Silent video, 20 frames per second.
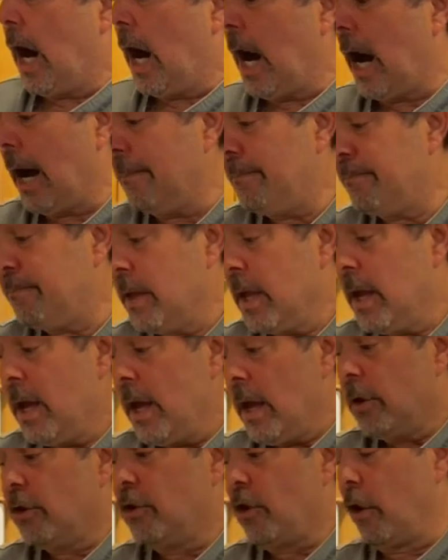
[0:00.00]

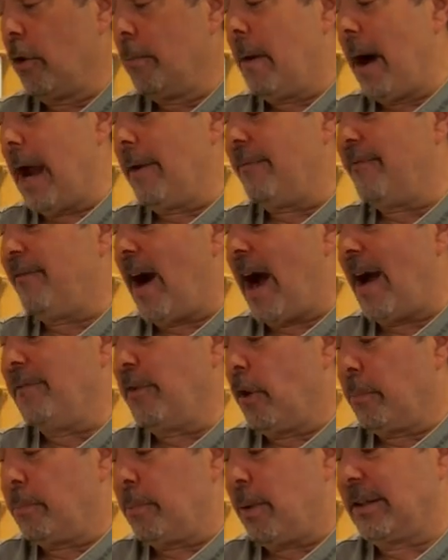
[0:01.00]
During my
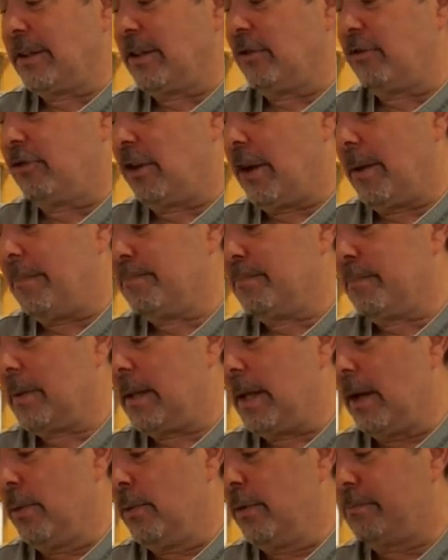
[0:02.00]
5-year apprenticeship,
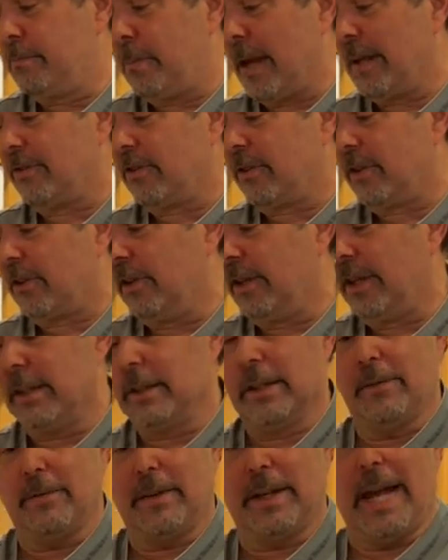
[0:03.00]
it was
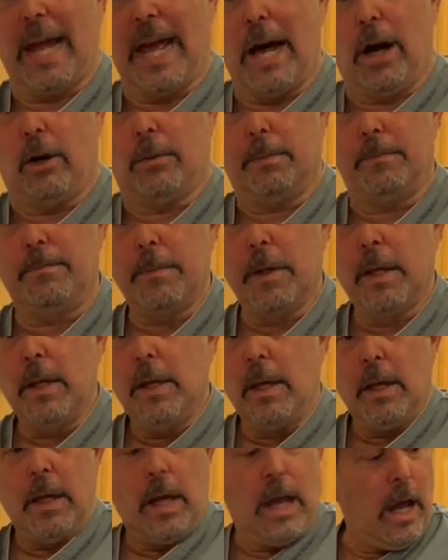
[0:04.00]
basically a living hell.
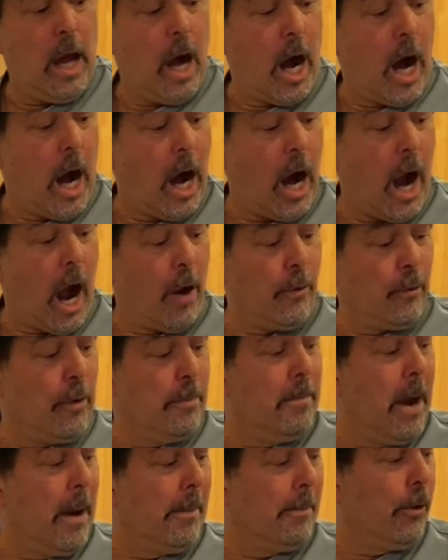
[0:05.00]
I
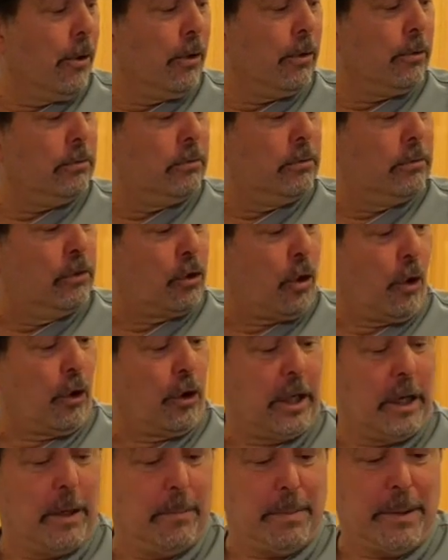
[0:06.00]
remember
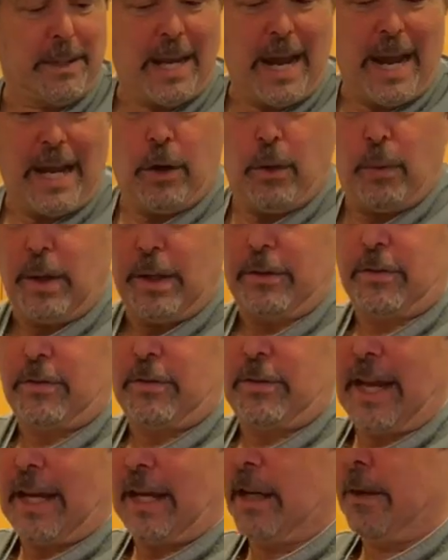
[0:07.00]
turning a potato.
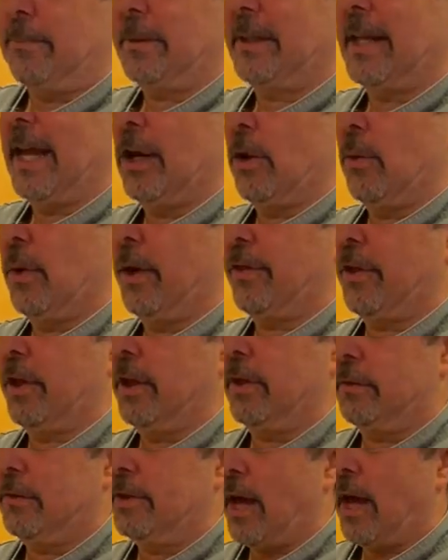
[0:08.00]
It's taking a potato
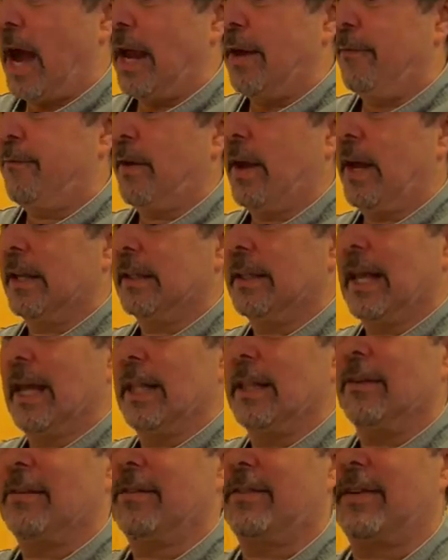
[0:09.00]
with a knife and
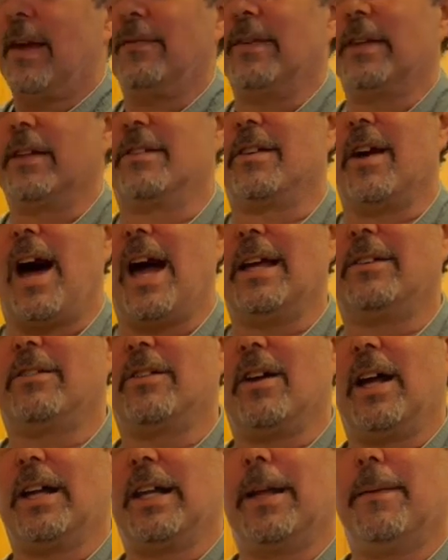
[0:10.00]
getting 7
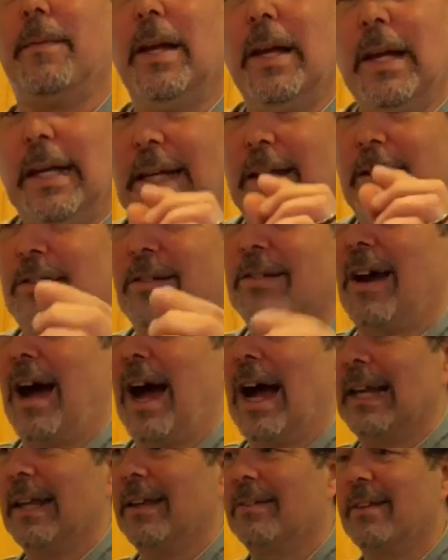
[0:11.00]
sides on it. Each
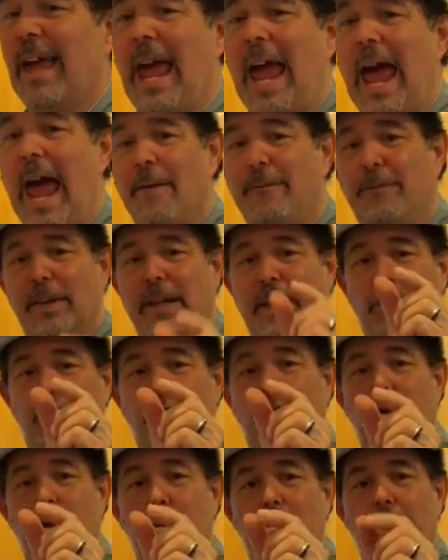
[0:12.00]
side is a half an
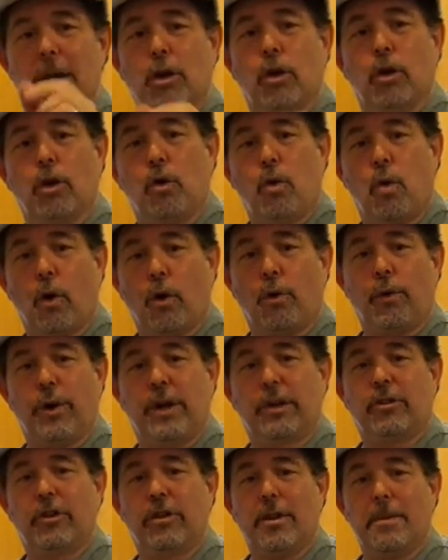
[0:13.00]
inch in the middle, a
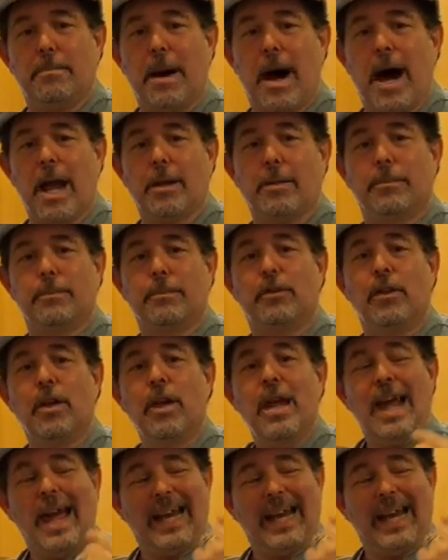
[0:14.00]
quarter inch on the bottoms,